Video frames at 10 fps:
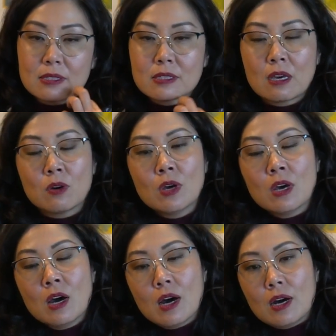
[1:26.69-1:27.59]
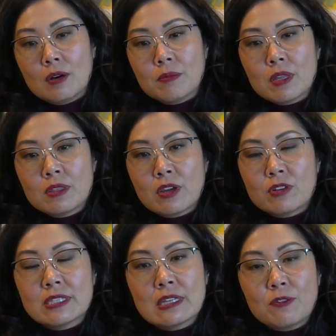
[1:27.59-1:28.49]
And so um, there
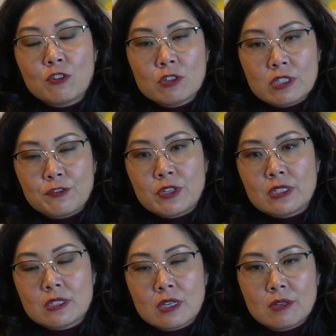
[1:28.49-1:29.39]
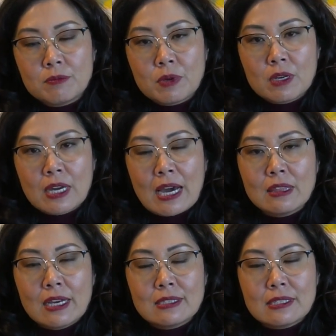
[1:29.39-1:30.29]
are several different um,
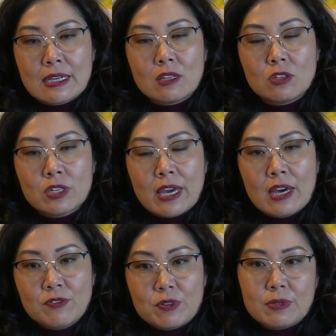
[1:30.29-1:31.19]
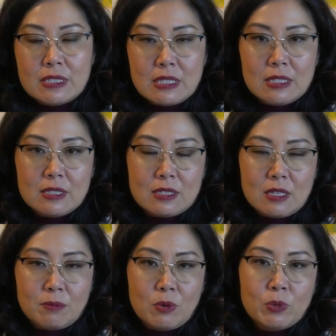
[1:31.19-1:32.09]
guidelines to take a look at from the
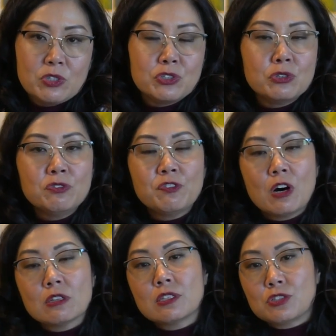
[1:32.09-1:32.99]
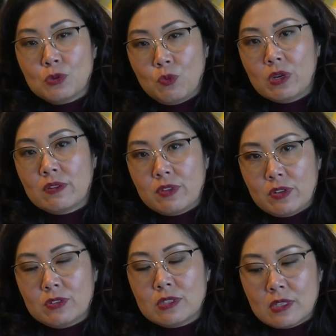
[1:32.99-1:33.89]
CDC, but we do fall into one of
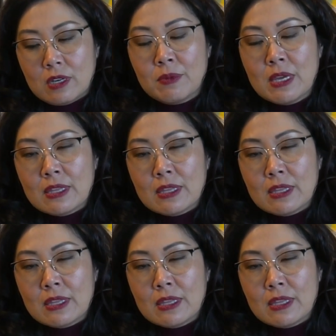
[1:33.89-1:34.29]
those um,